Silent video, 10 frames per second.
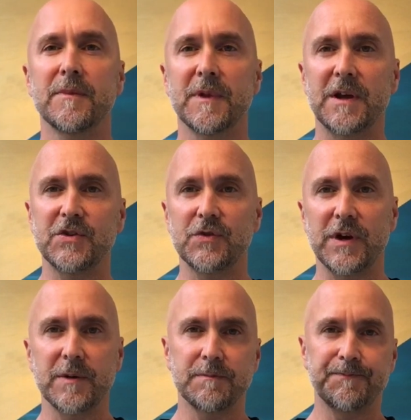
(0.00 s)
That's
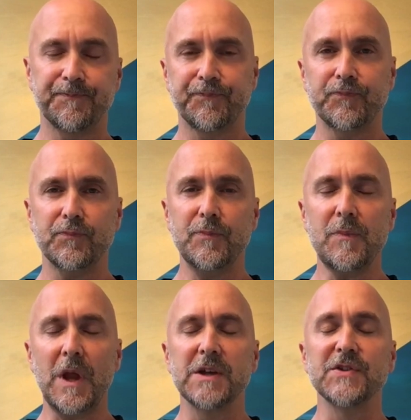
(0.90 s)
right.
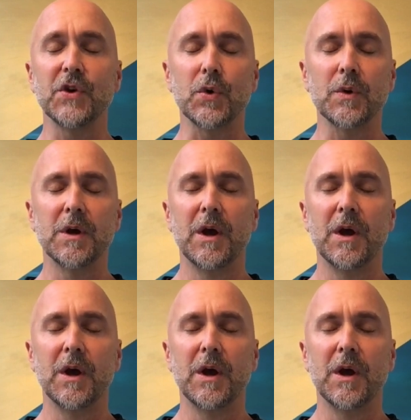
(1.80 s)
So,